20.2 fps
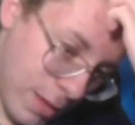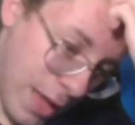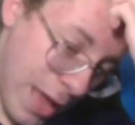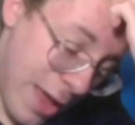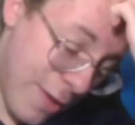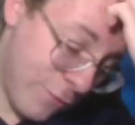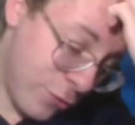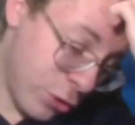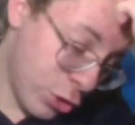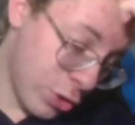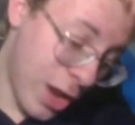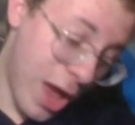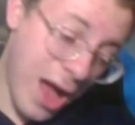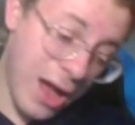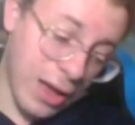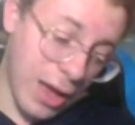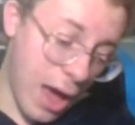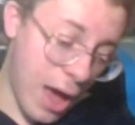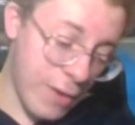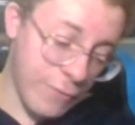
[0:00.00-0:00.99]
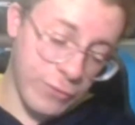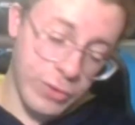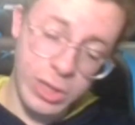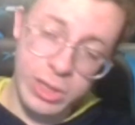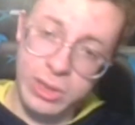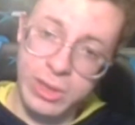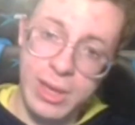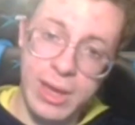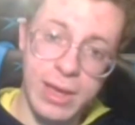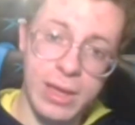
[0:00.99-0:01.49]
If you're not
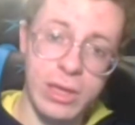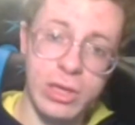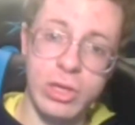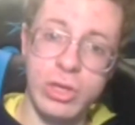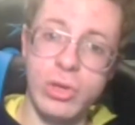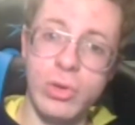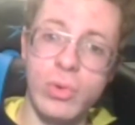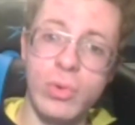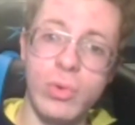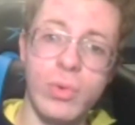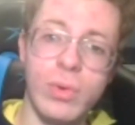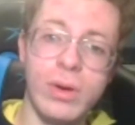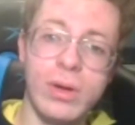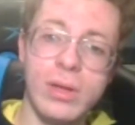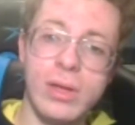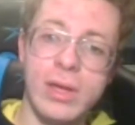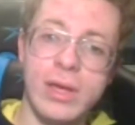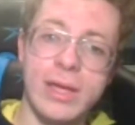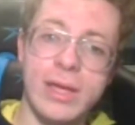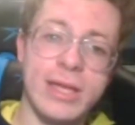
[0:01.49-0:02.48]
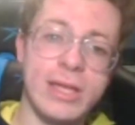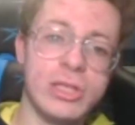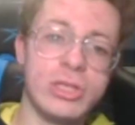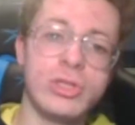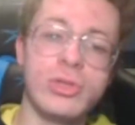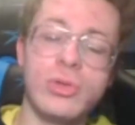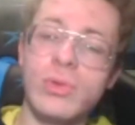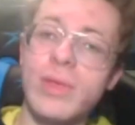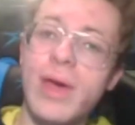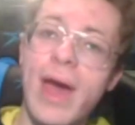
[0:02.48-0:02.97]
confident that you can
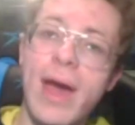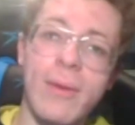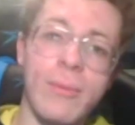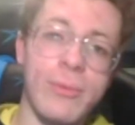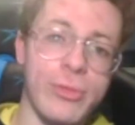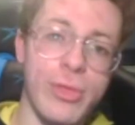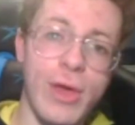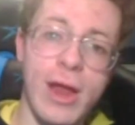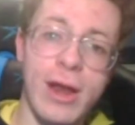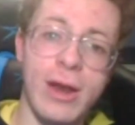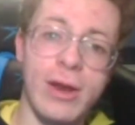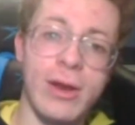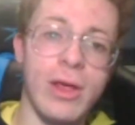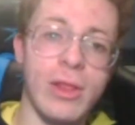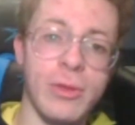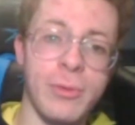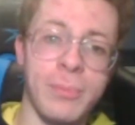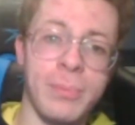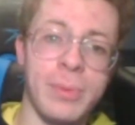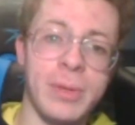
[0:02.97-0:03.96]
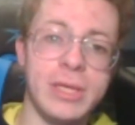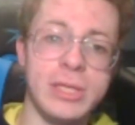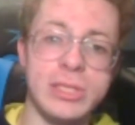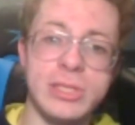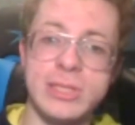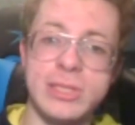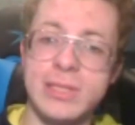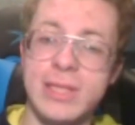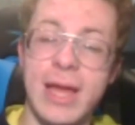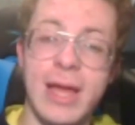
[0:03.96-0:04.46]
do that without another
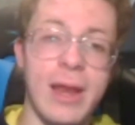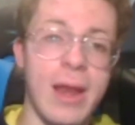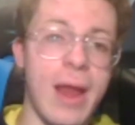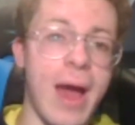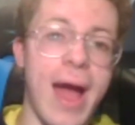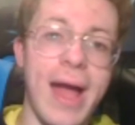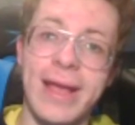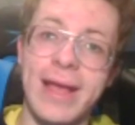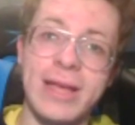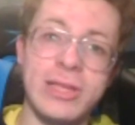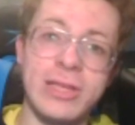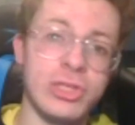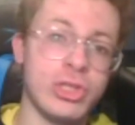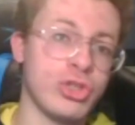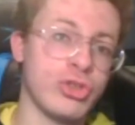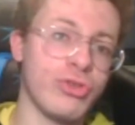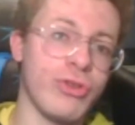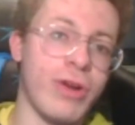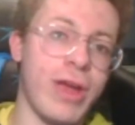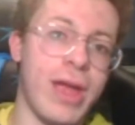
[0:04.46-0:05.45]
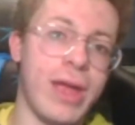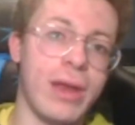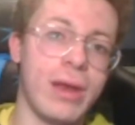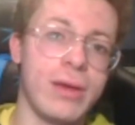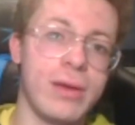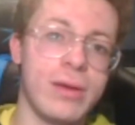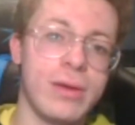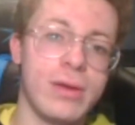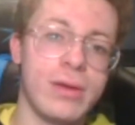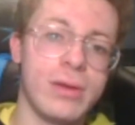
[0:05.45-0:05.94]
piece, then I guess trade.
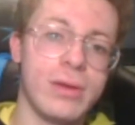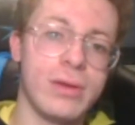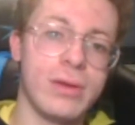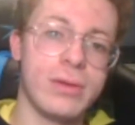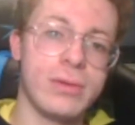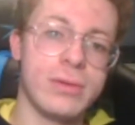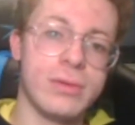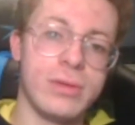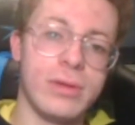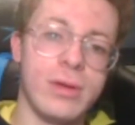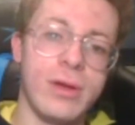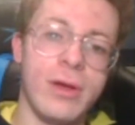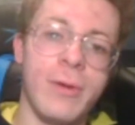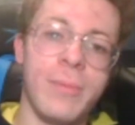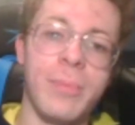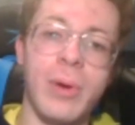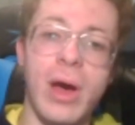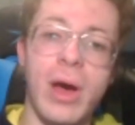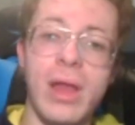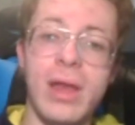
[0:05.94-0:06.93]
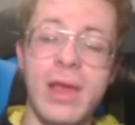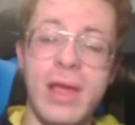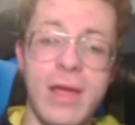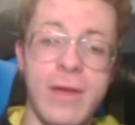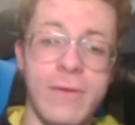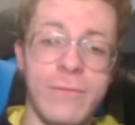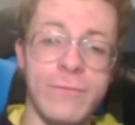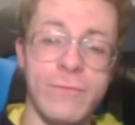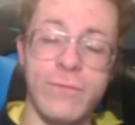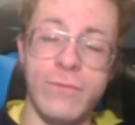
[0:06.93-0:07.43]
But
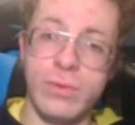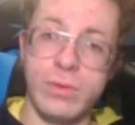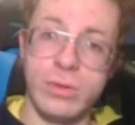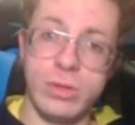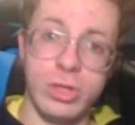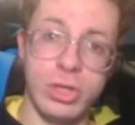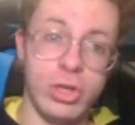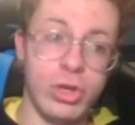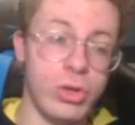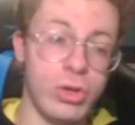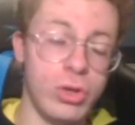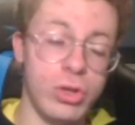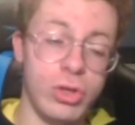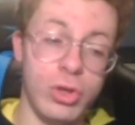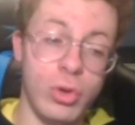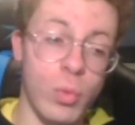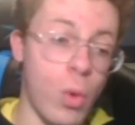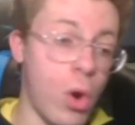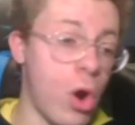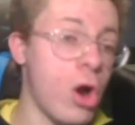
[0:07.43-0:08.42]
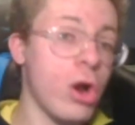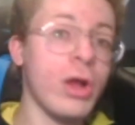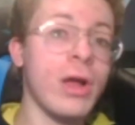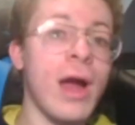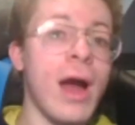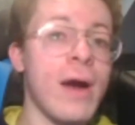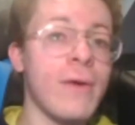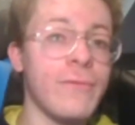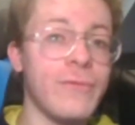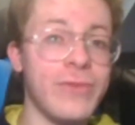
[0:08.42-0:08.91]
if you are
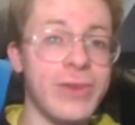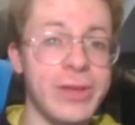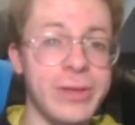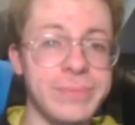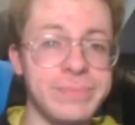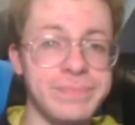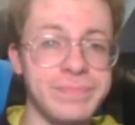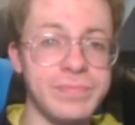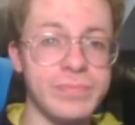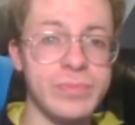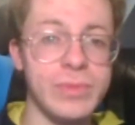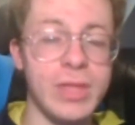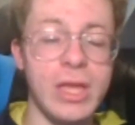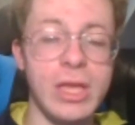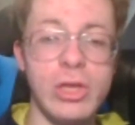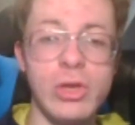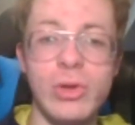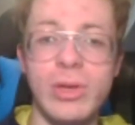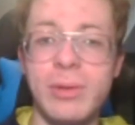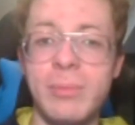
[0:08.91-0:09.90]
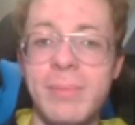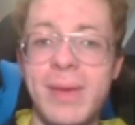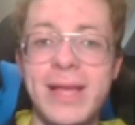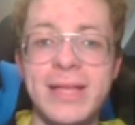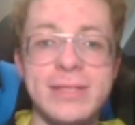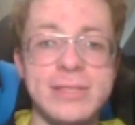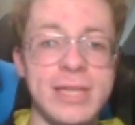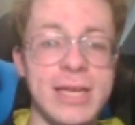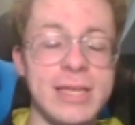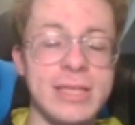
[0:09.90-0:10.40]
confident that you can
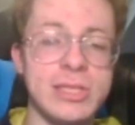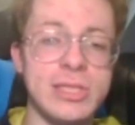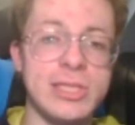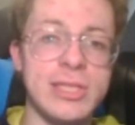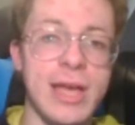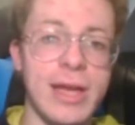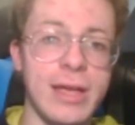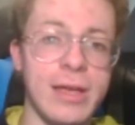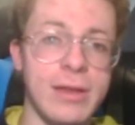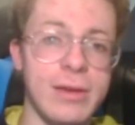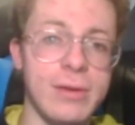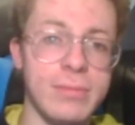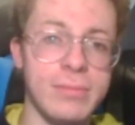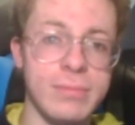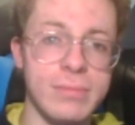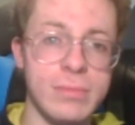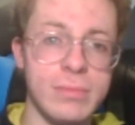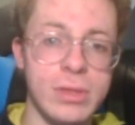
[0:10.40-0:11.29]
maintain second,